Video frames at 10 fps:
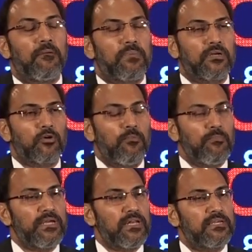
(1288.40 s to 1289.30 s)
But the Kumbh
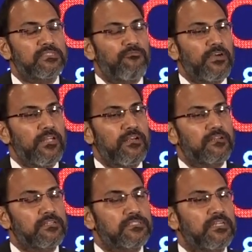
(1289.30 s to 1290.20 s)
Mela is a very
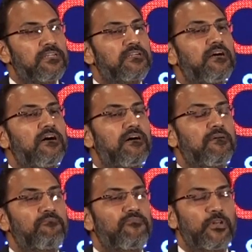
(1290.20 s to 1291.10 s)
interesting
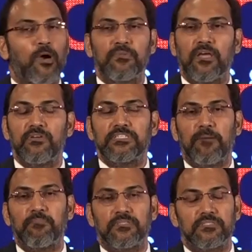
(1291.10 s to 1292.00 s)
phenomena which
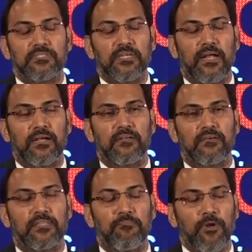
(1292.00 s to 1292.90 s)
happens. And
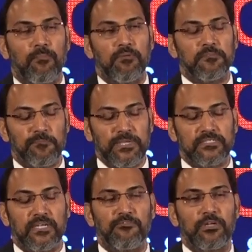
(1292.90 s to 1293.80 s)
the problem
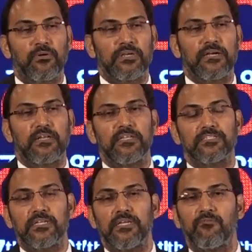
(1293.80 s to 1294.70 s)
space that we looked at
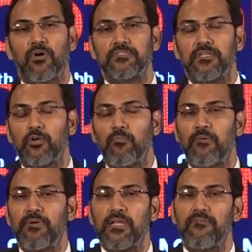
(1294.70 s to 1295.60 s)
initially was the
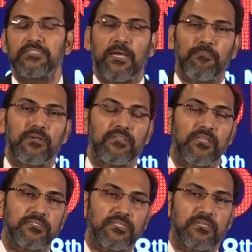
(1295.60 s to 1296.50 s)
Kumbh Mela which happened in
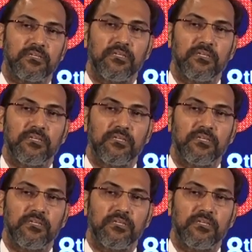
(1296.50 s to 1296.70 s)
Nasik.